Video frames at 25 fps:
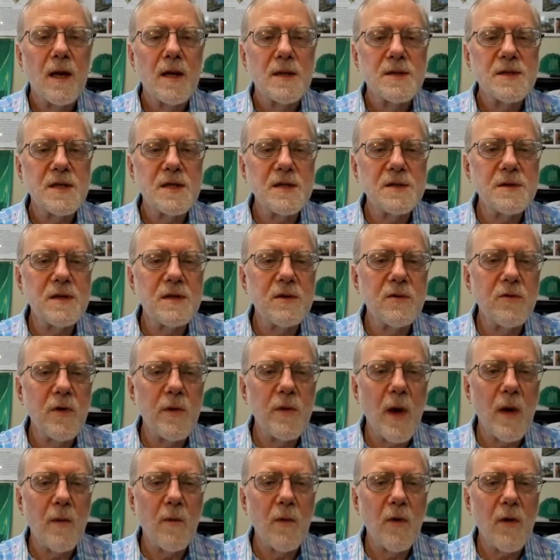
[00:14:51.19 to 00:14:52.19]
It's easy to
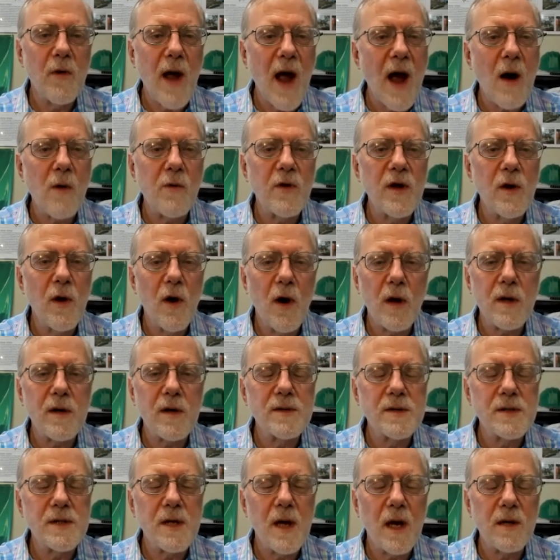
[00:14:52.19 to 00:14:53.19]
remember,
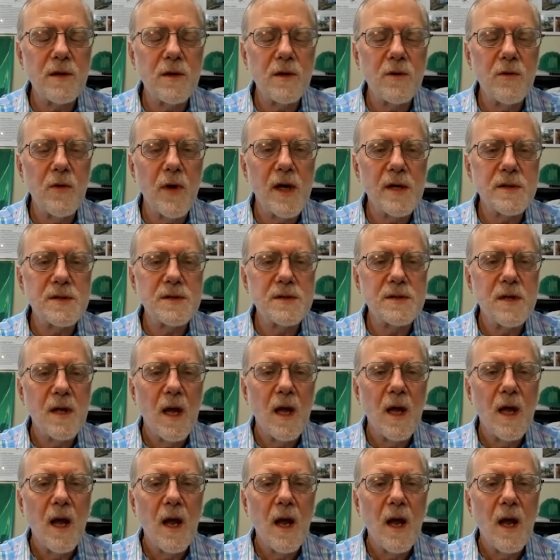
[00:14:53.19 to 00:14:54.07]
howiehawkins.us.